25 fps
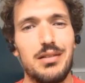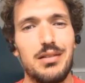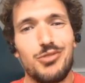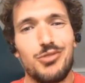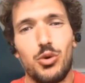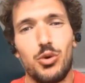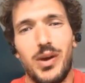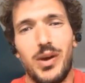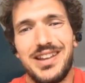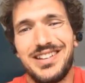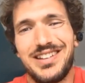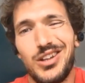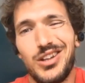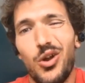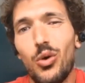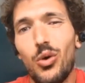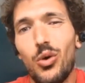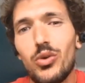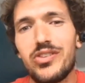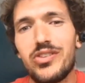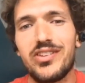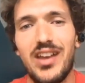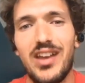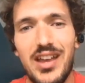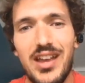quite long
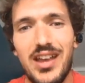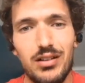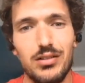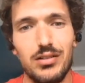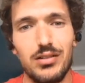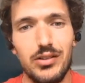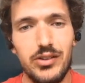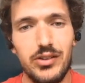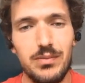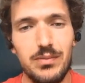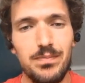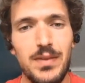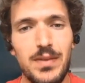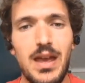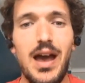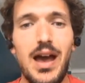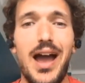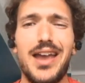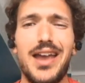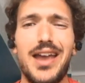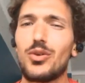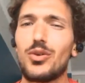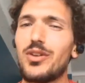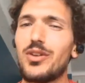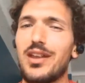cycles. I
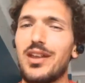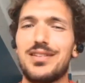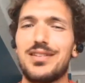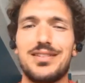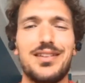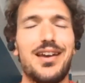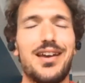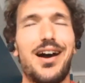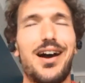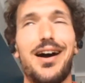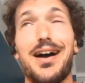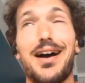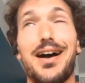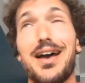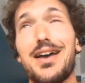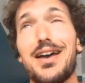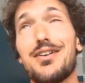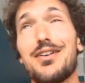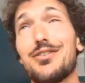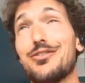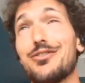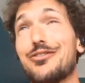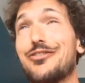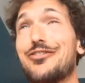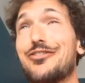know that they are
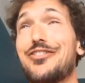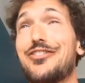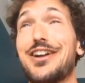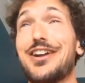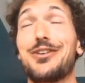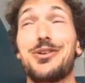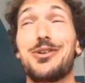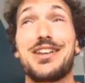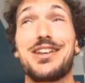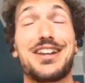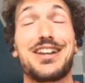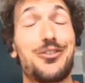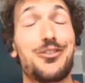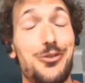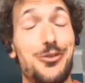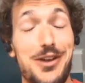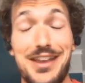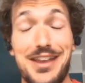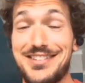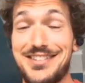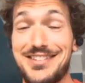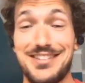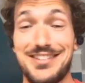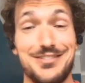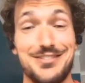very
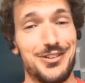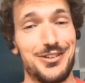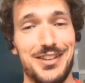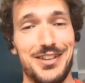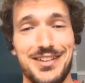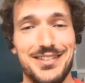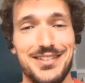creative.